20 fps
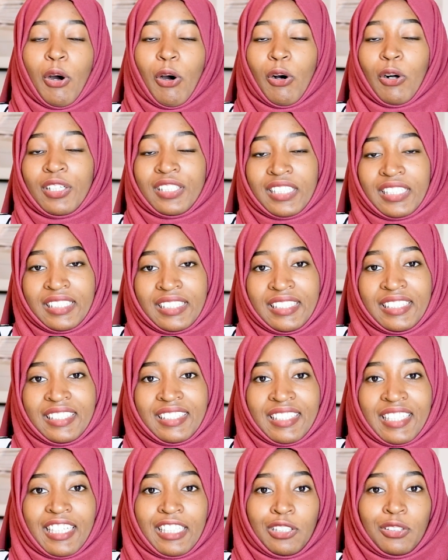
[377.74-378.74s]
alter the
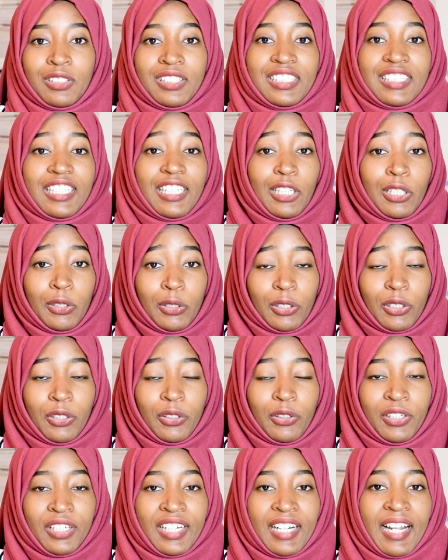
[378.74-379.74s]
design to still look
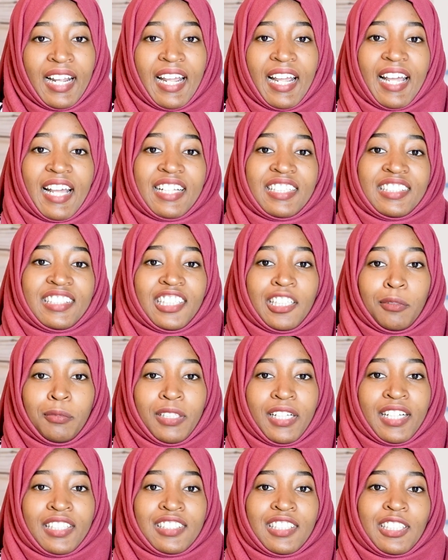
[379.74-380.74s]
good and still
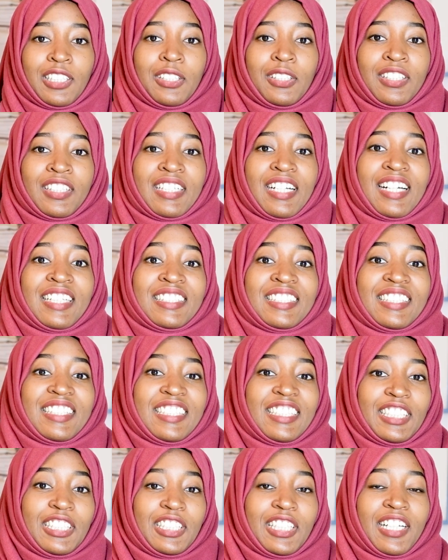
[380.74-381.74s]
be executed as
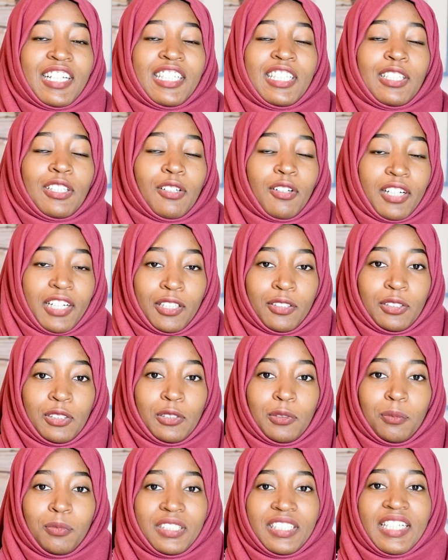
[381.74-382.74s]
initially thought out
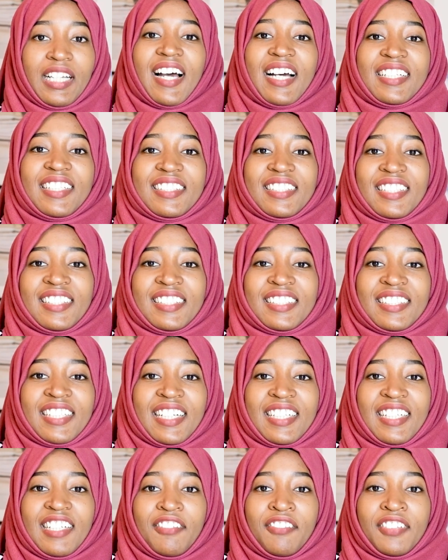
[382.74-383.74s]
to be. Other than the
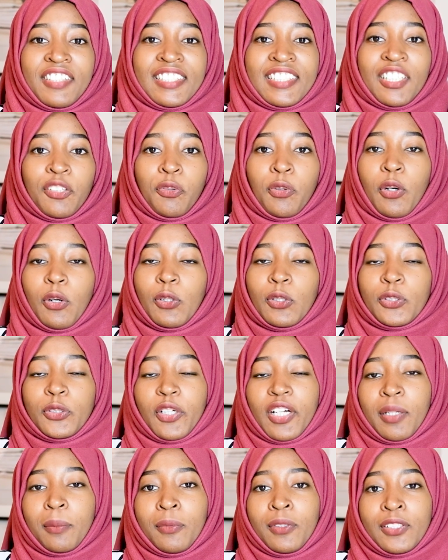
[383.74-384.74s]
sitely visit, we're also
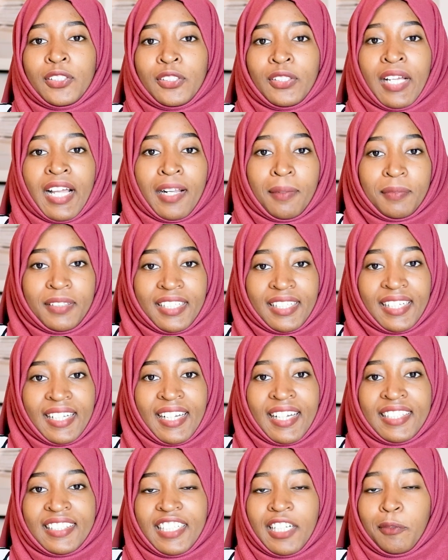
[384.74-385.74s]
able to help the
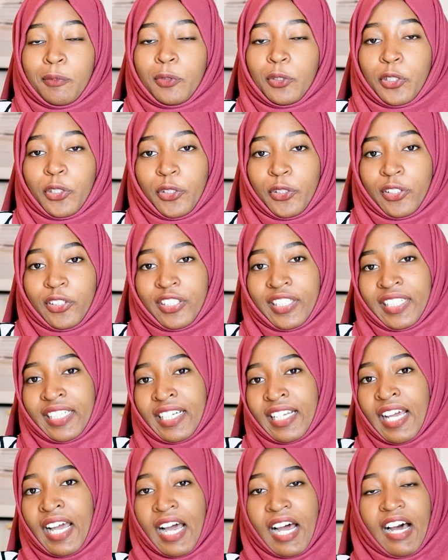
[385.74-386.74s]
client in
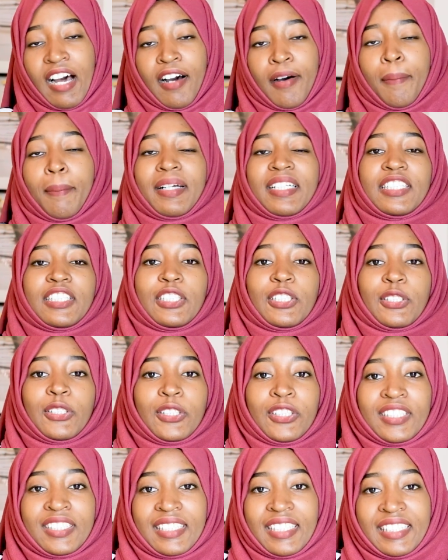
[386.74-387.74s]
procuring
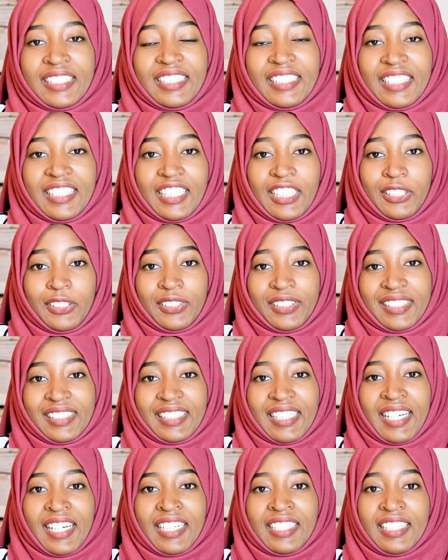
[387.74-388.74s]
materials that he needed on
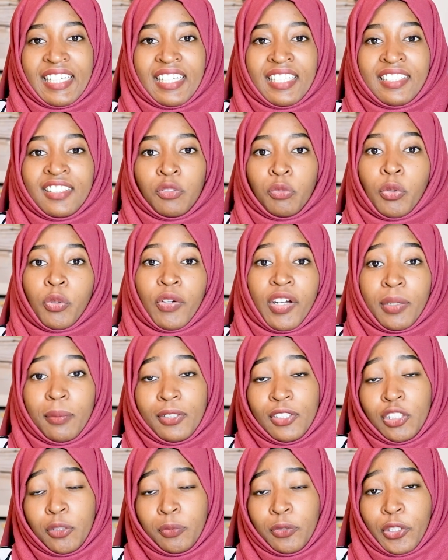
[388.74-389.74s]
site, and we were
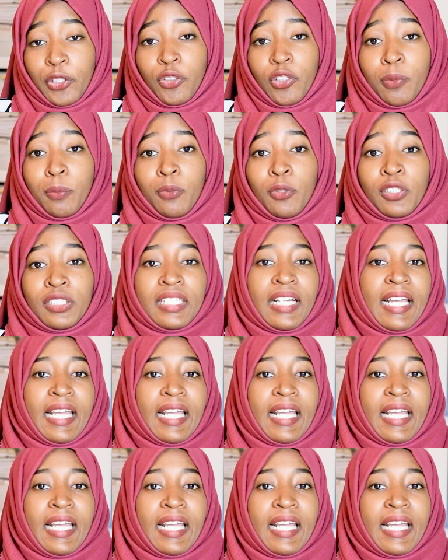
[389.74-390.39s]
able to procure both